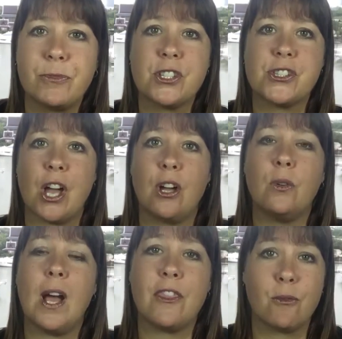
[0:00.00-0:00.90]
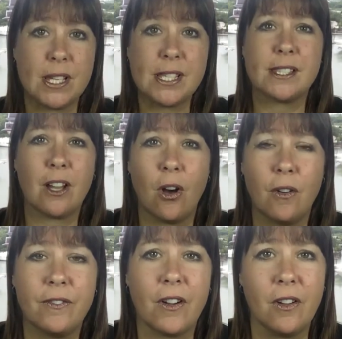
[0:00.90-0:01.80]
So at the risk
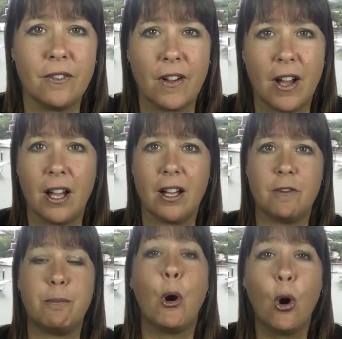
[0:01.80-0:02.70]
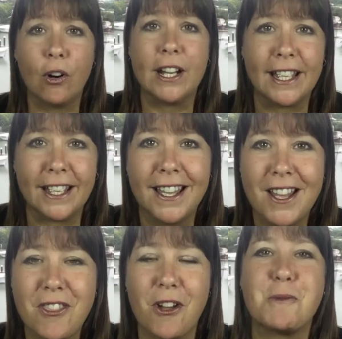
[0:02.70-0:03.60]
of boring
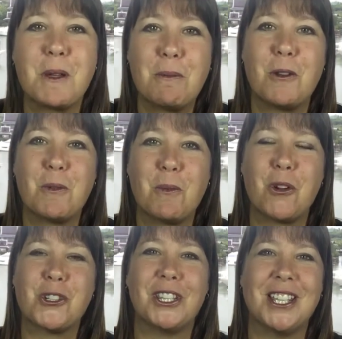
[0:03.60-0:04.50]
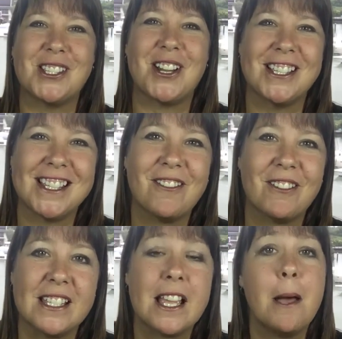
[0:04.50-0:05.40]
those people who have been watching the entire
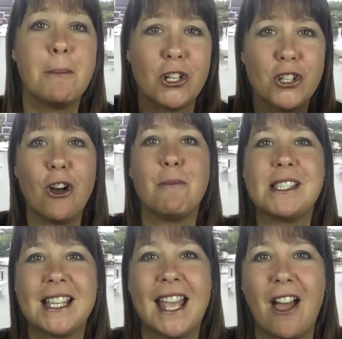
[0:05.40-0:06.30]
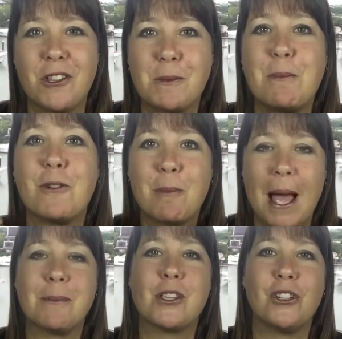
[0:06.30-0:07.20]
series, but not missing out those people who have
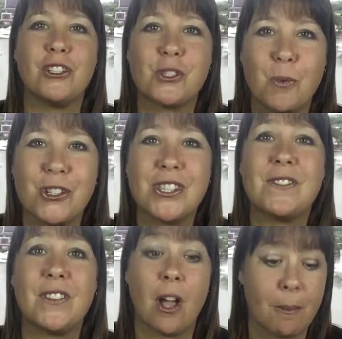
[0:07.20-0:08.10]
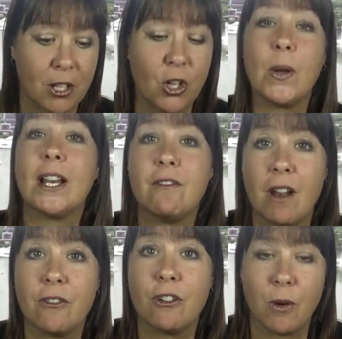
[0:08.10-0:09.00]
perhaps only just watched this video, I'm going to quickly
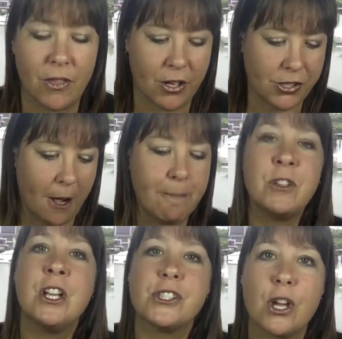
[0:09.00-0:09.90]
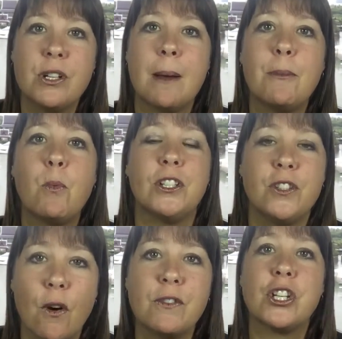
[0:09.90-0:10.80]
run through what those are. So number 1,
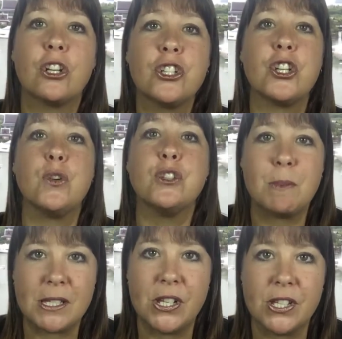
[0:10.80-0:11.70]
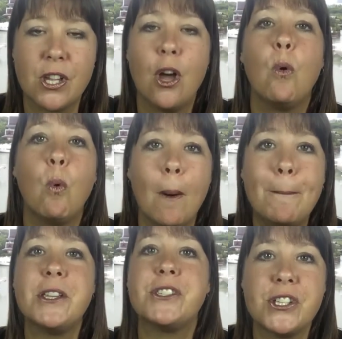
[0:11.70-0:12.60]
you've obviously got to choose your business. What
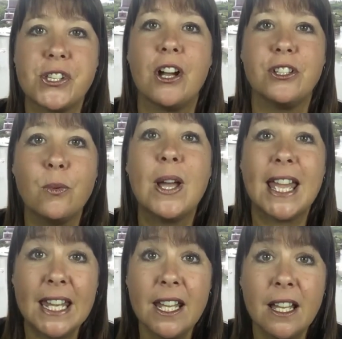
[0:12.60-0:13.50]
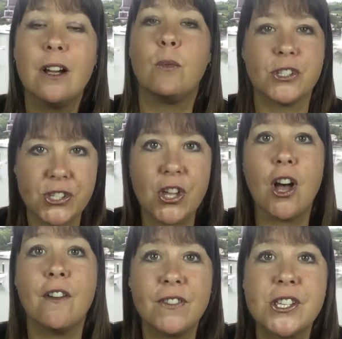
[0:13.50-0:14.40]
business are you in? What
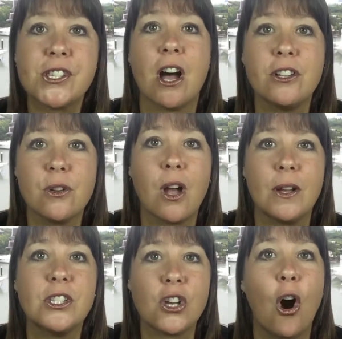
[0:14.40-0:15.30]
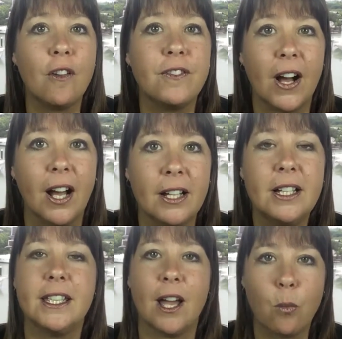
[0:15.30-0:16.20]
service are you going to offer?
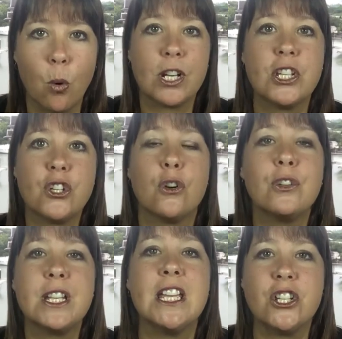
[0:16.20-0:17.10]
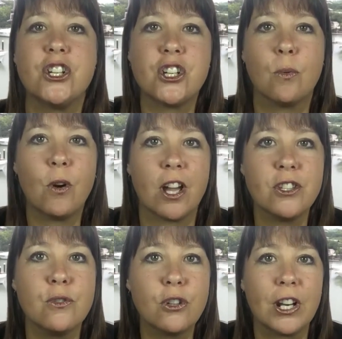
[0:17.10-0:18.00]
Yeah, what is your niche? What are
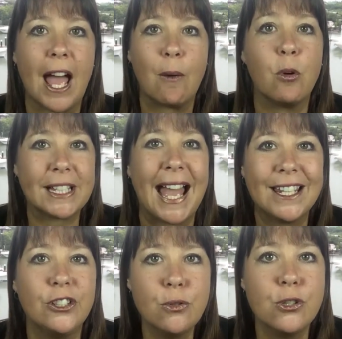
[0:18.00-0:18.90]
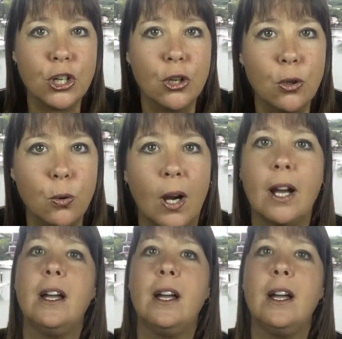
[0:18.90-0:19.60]
you good at? What can you do?